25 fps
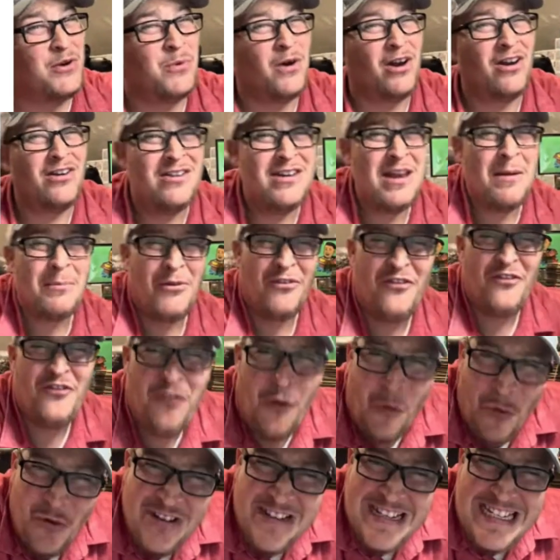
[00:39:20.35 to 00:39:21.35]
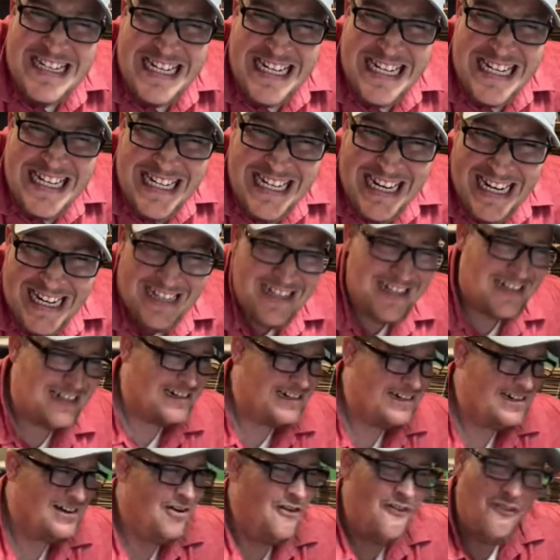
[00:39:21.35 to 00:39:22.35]
What number 14?
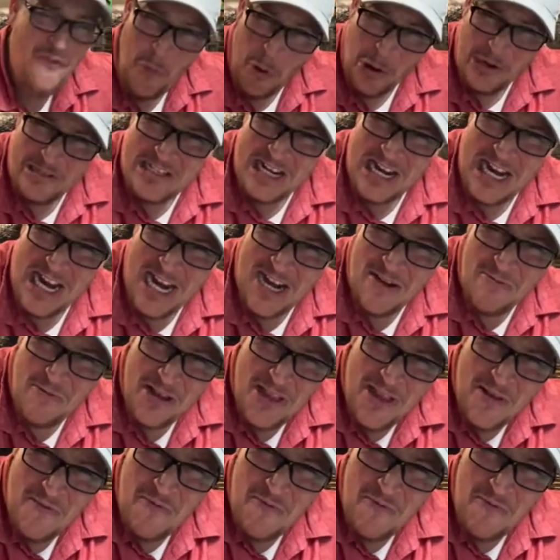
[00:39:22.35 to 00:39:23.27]
14? What the